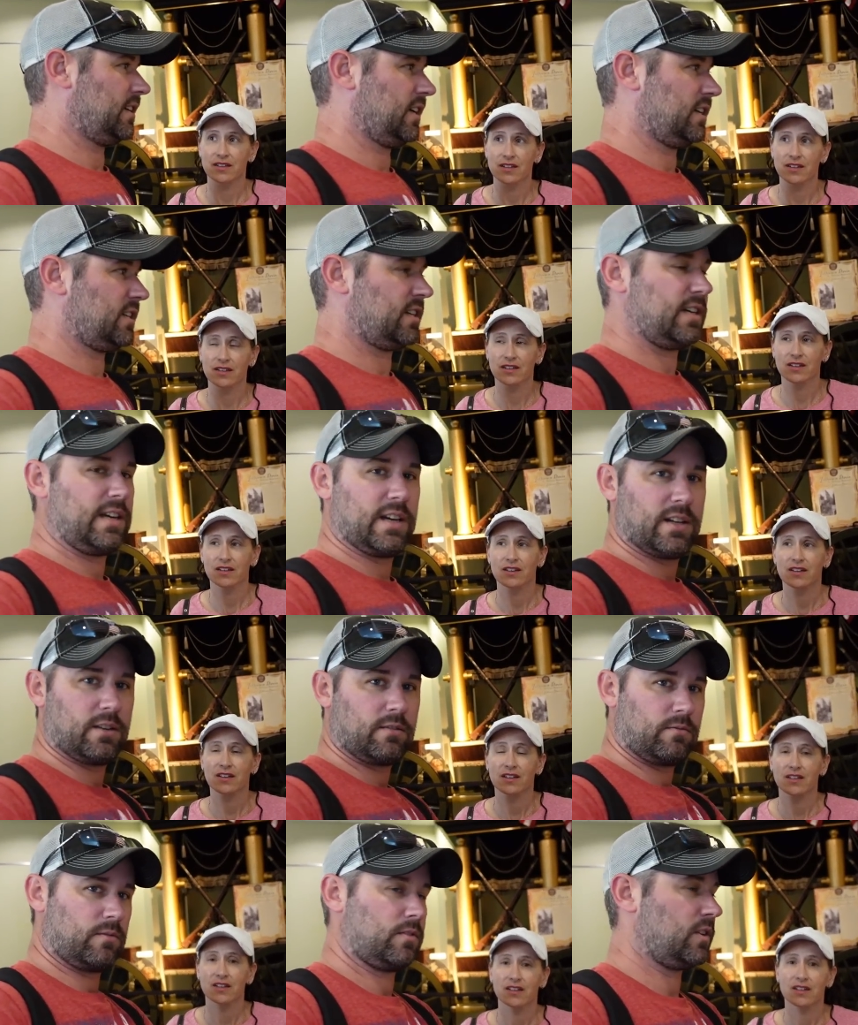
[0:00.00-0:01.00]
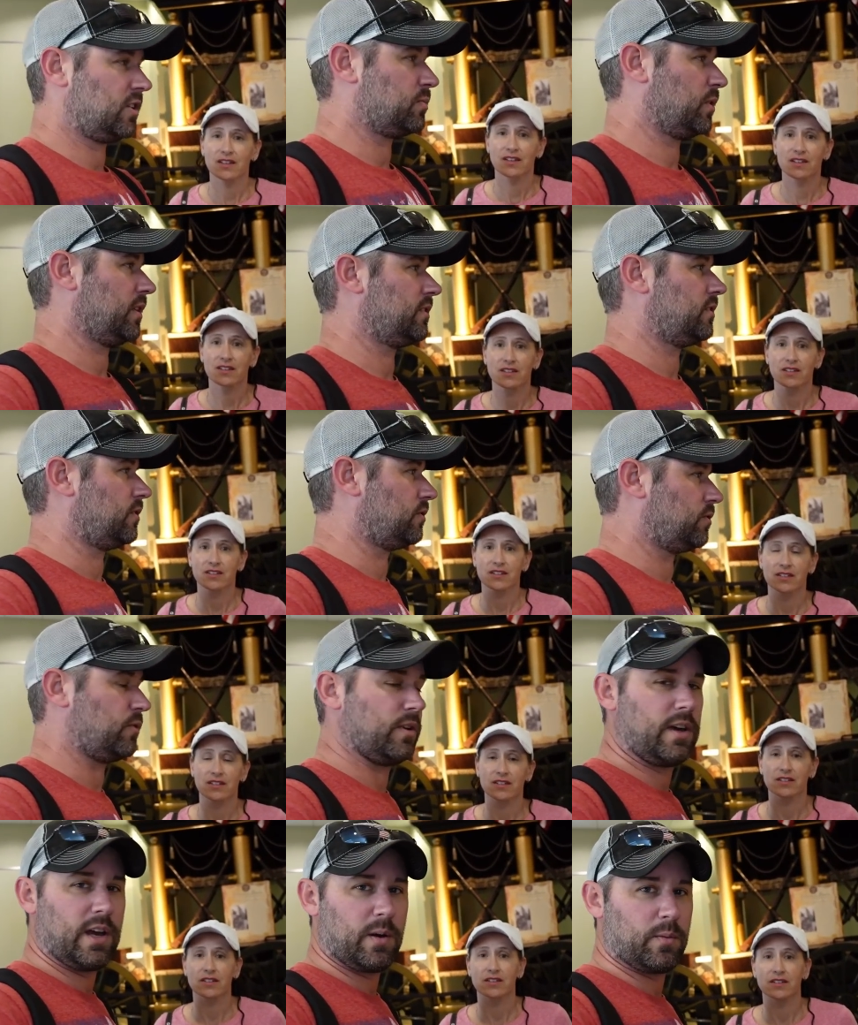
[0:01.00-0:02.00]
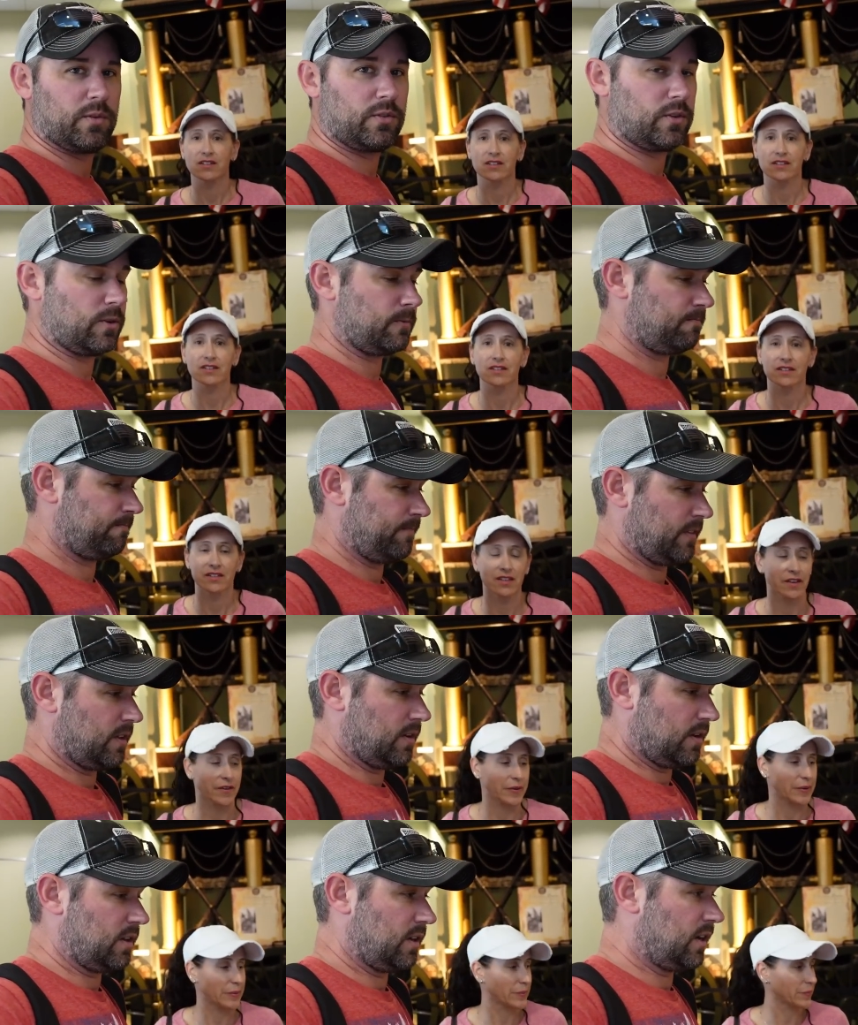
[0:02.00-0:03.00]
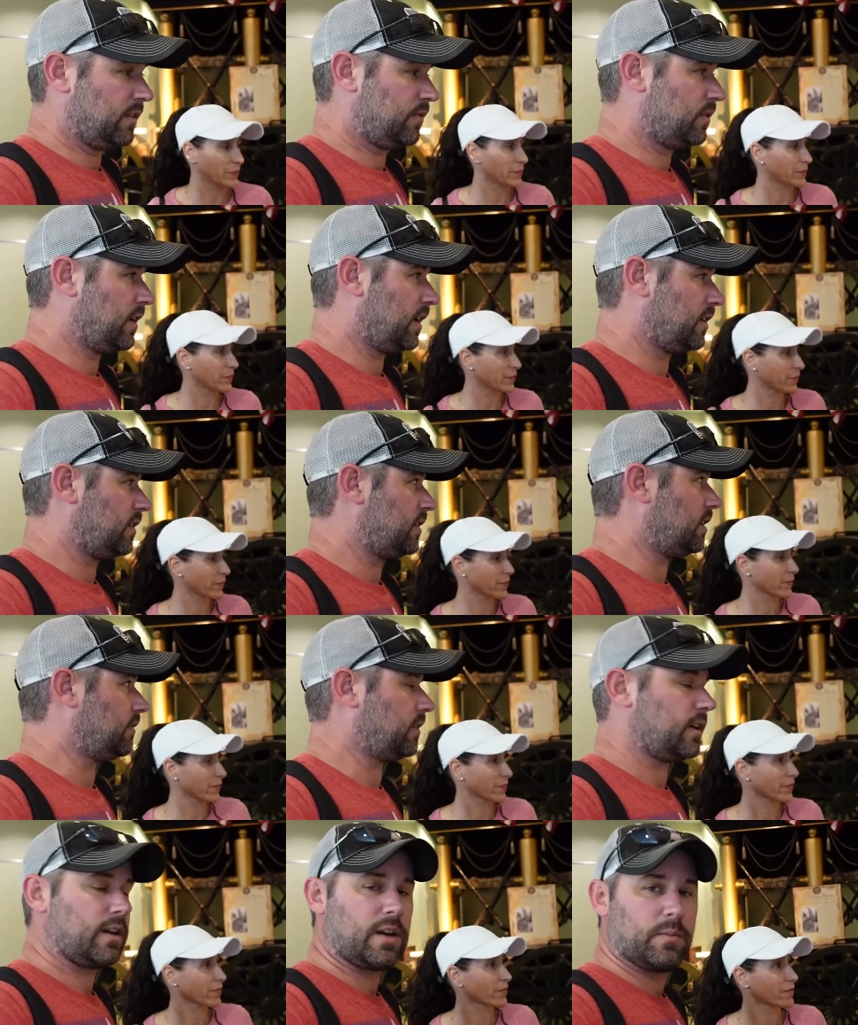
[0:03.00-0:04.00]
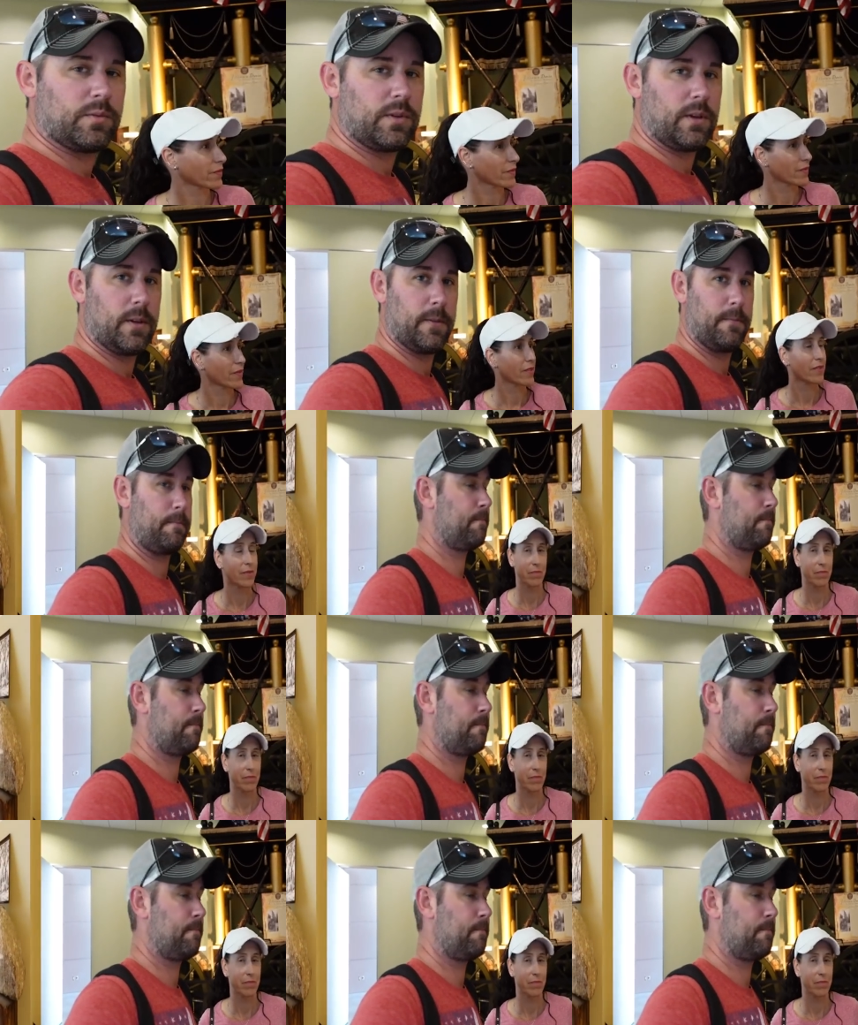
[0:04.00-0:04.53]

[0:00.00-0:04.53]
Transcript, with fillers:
Speaker 1: just can't express those through the camera. So if you're down here, you definitely got to come see it.